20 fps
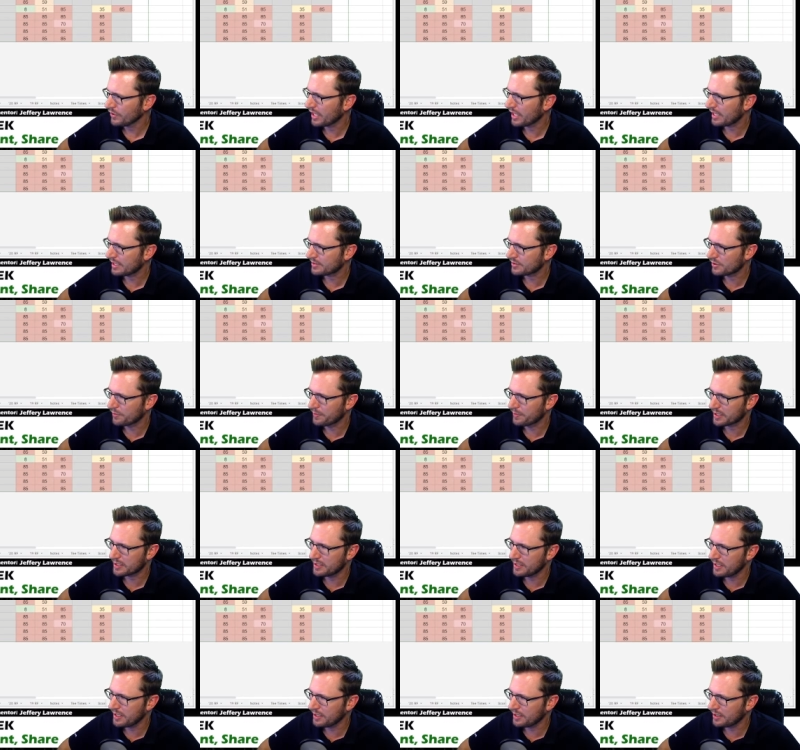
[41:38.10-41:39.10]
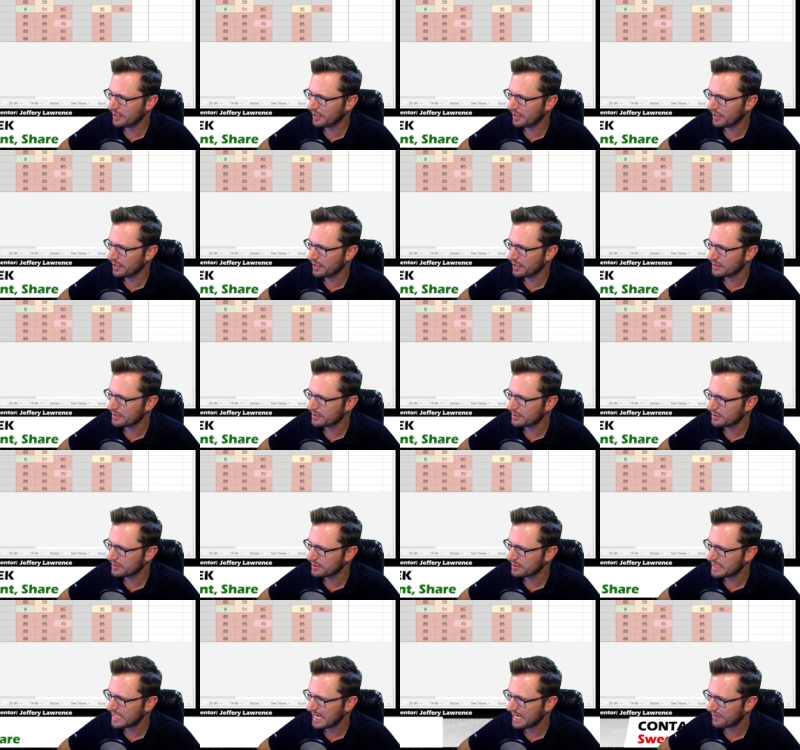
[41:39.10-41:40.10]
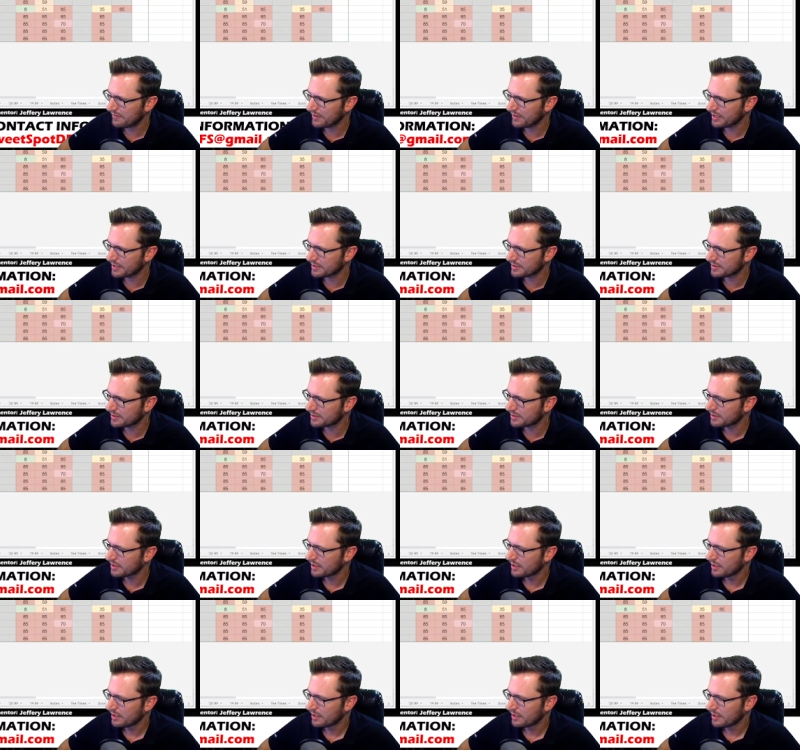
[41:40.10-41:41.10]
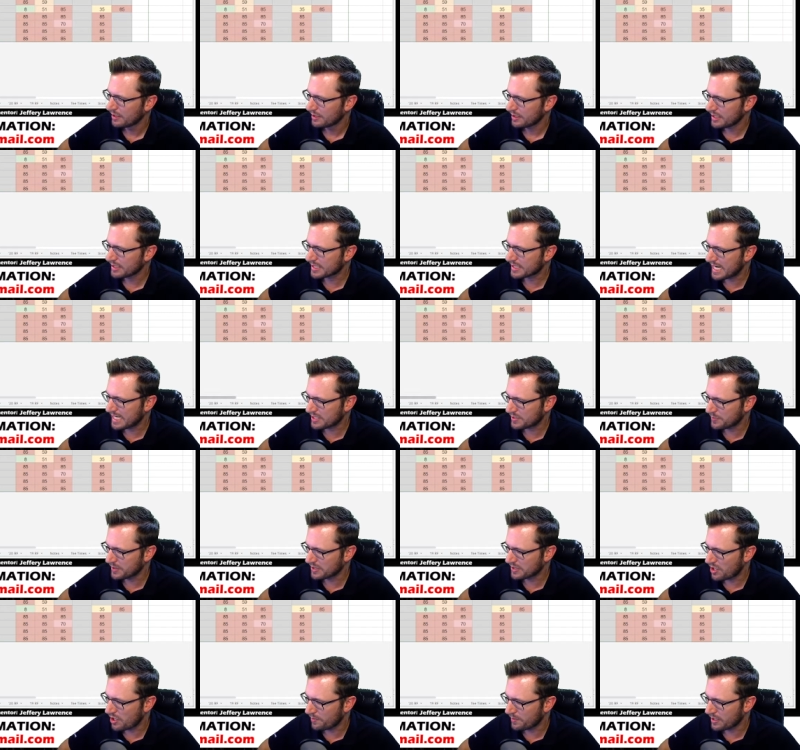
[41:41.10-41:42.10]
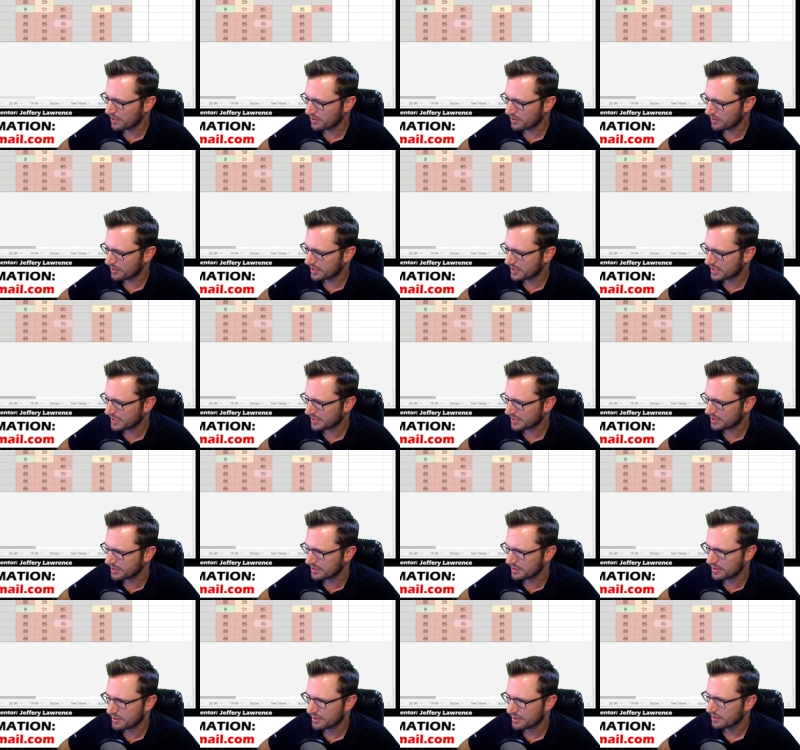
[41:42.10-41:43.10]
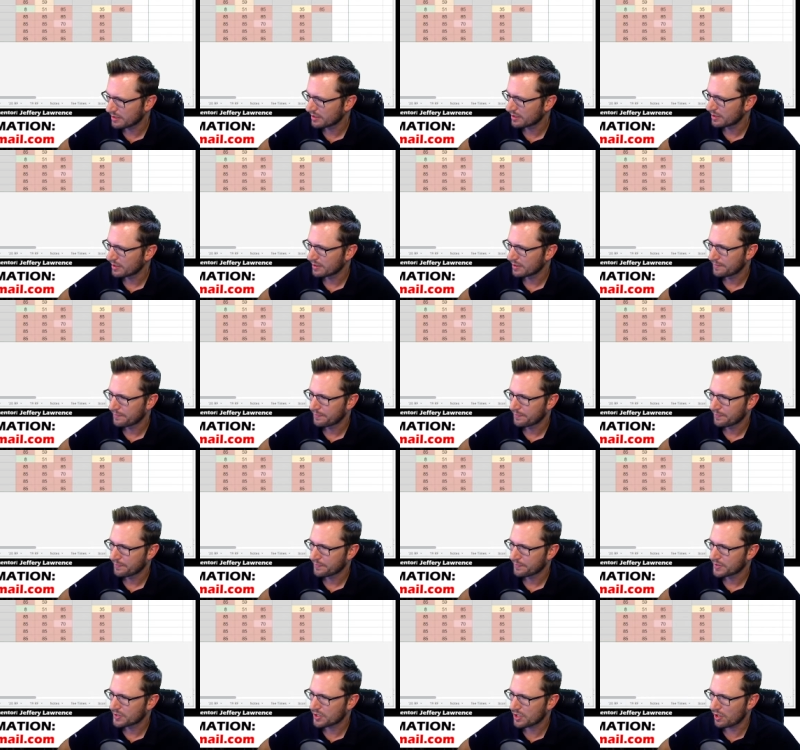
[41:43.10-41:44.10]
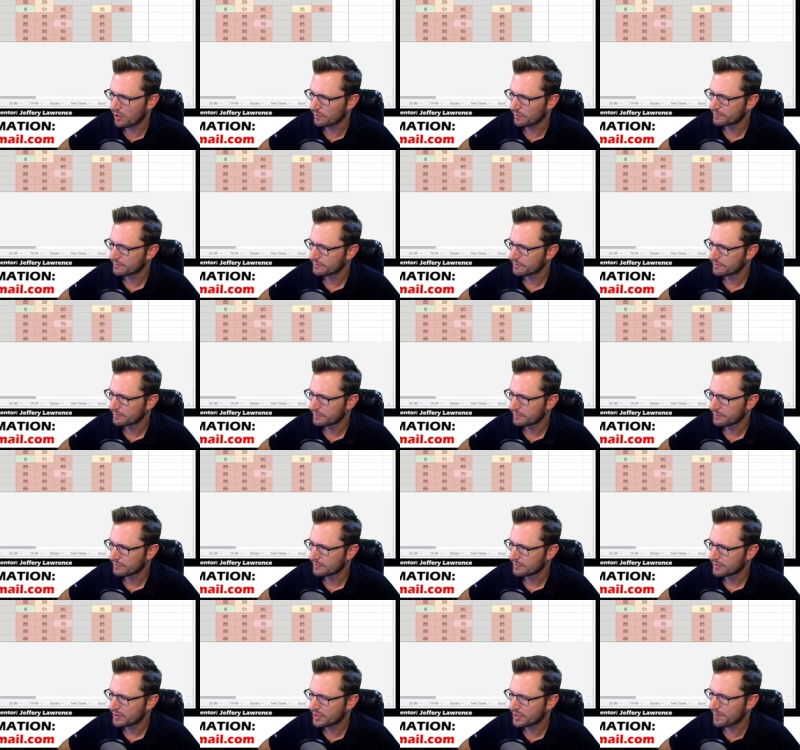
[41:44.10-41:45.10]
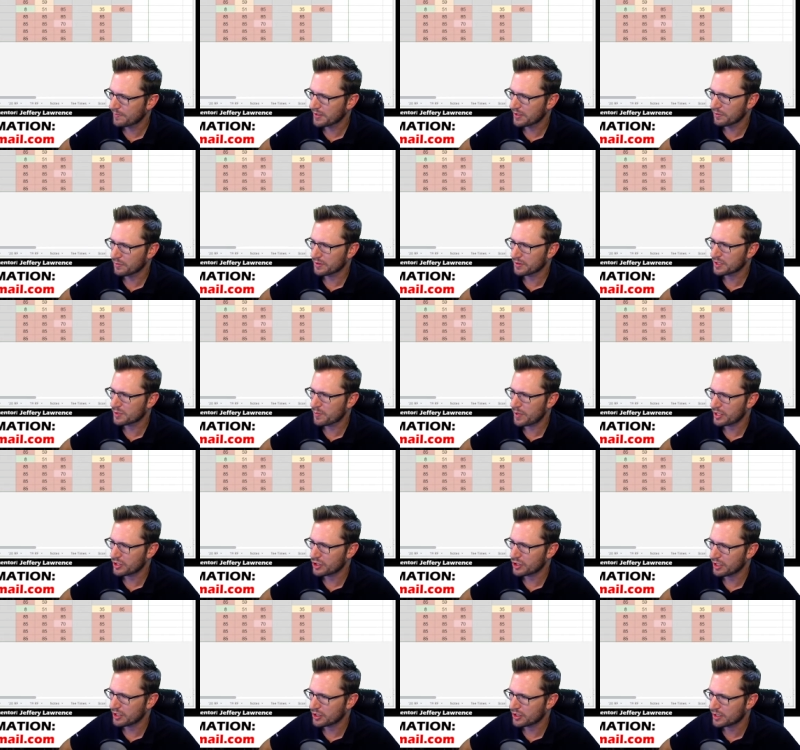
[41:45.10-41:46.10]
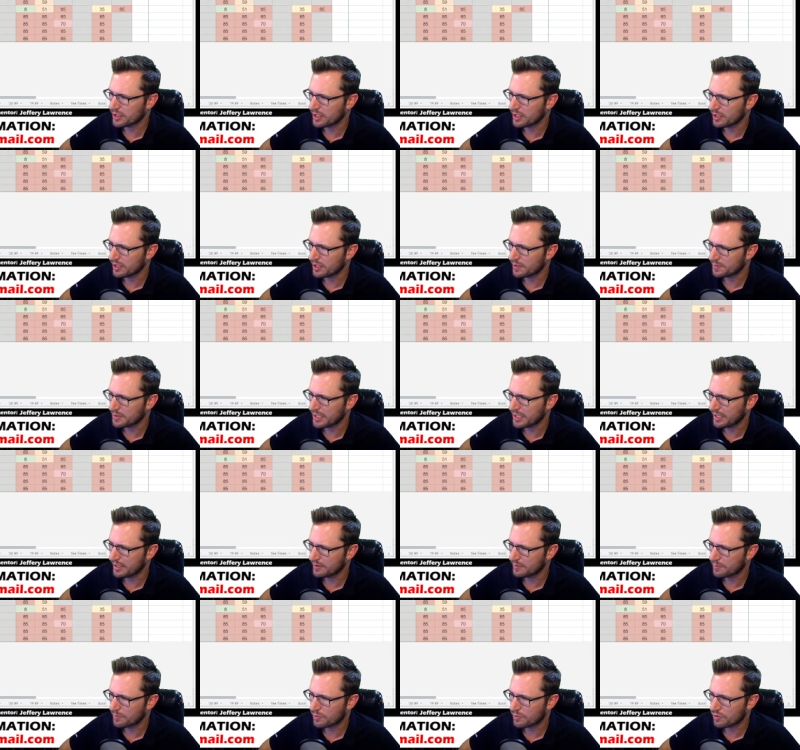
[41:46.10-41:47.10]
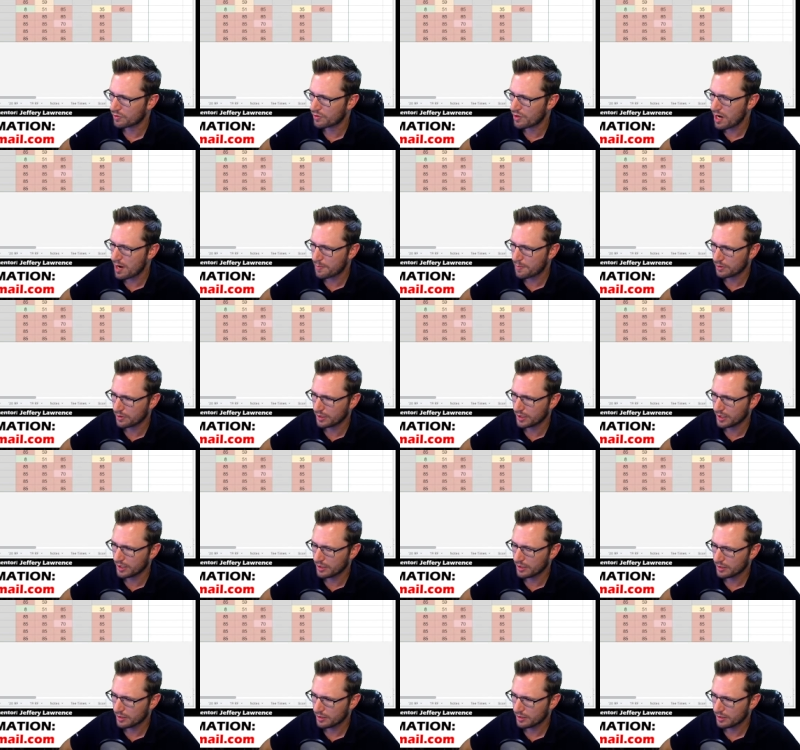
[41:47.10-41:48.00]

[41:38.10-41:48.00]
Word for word: So McNealy, Davis, these guys must all be under the sixes. So something with the spreadsheet just didn't update properly.